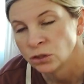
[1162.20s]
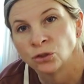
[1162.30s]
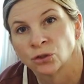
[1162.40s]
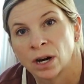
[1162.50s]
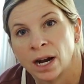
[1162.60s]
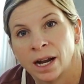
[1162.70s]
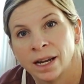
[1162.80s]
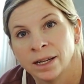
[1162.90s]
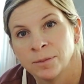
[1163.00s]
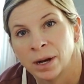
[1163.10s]

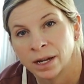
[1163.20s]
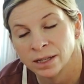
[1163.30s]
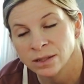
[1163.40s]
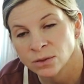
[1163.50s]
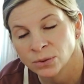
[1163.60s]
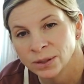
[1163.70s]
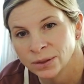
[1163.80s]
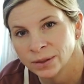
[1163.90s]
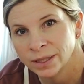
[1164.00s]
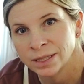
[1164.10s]
dry potting
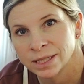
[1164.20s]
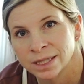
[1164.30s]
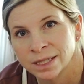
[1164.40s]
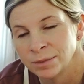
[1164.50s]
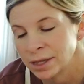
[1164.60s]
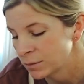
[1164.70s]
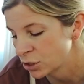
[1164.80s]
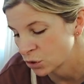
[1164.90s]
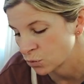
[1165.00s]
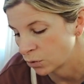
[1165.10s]
soil, it just sometimes
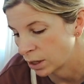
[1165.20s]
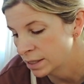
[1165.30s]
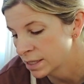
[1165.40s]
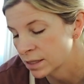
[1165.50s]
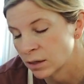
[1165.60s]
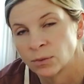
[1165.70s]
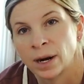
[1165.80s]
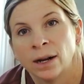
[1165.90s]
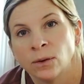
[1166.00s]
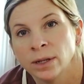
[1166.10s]
just runs
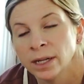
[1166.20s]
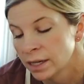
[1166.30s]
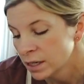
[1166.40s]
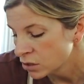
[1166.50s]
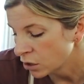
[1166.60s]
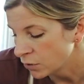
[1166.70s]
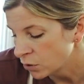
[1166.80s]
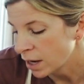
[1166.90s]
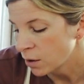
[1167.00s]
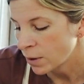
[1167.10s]
around. So if you
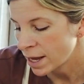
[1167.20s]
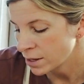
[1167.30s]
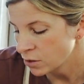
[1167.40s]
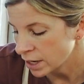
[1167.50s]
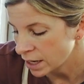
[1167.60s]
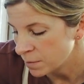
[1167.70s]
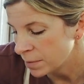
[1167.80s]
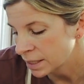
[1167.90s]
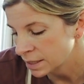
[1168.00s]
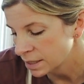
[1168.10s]
get it wet, you kind of
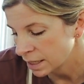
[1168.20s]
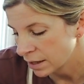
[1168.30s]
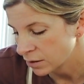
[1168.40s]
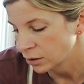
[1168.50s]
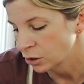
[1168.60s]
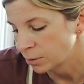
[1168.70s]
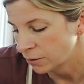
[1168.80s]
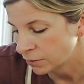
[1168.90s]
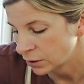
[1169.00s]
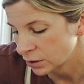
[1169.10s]
mix it together a little bit
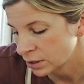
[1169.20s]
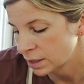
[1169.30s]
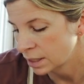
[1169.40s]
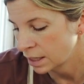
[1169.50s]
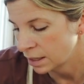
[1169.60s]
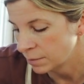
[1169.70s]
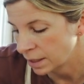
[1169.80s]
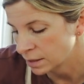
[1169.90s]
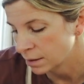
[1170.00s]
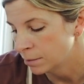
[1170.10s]
first. It
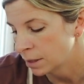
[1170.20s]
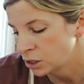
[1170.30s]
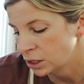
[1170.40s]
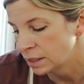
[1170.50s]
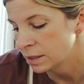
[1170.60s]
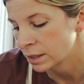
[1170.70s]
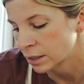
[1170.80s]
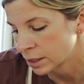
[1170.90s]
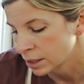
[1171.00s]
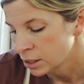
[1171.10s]
makes it much
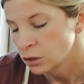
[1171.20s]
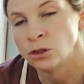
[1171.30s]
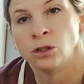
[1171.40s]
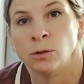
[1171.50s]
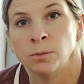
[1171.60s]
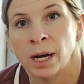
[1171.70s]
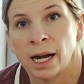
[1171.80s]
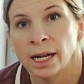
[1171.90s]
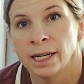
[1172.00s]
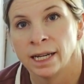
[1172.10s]
easier to
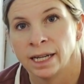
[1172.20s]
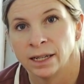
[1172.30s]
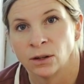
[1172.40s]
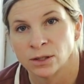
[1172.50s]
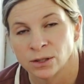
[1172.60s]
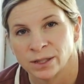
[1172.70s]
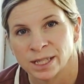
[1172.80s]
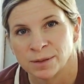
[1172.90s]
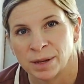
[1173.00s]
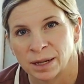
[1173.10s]
pot, and also it
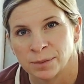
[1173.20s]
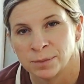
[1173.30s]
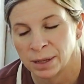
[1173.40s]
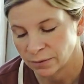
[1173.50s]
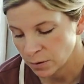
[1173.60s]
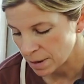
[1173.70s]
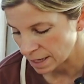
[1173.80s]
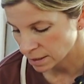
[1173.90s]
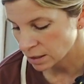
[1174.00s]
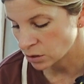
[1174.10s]
doesn't make a big of a
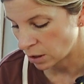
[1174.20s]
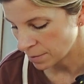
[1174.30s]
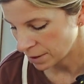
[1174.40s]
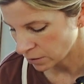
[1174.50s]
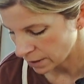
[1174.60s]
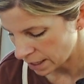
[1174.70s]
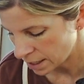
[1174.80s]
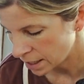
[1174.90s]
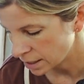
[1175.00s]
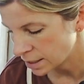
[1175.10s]
mess. So I'm gonna go
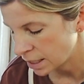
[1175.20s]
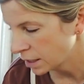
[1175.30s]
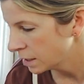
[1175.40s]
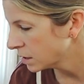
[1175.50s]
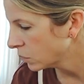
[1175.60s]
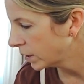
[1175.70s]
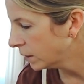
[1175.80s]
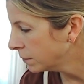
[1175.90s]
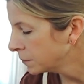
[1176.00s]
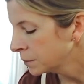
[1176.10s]
ahead and take this soil